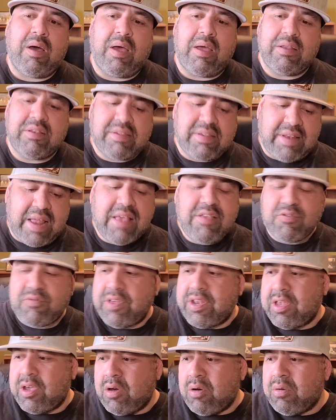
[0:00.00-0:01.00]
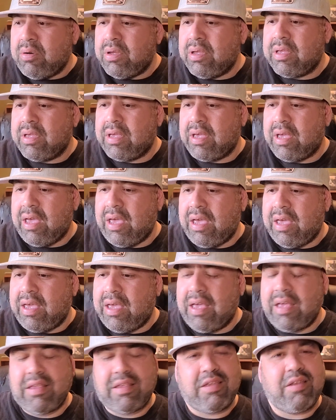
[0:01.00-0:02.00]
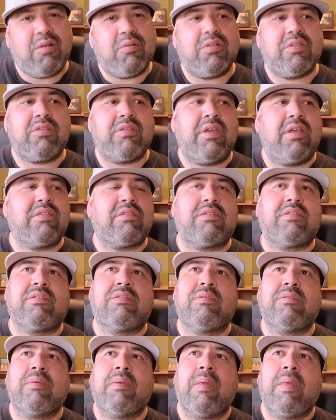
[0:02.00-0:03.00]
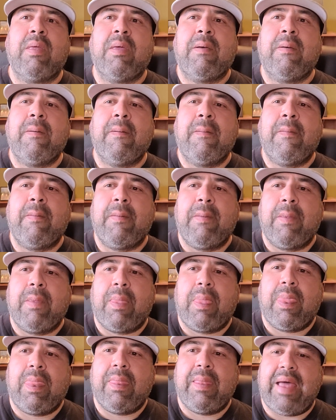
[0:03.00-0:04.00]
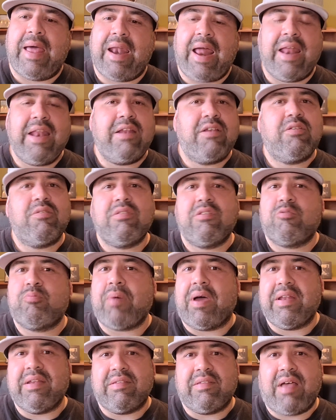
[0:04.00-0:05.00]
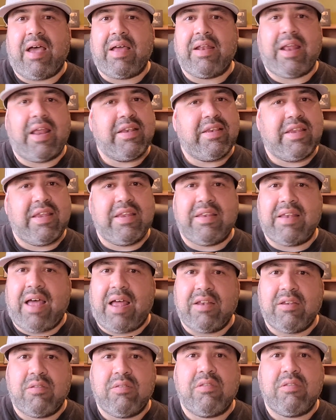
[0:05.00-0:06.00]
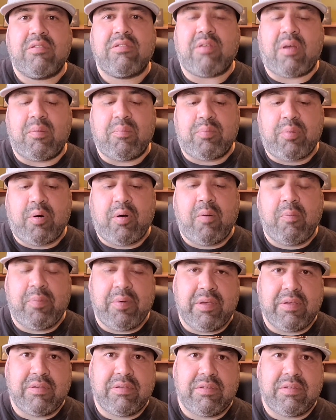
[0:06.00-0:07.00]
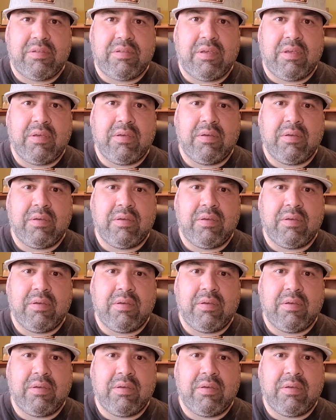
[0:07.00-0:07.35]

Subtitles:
today's video, it's, and I didn't do this by design. I did not do this on purpose.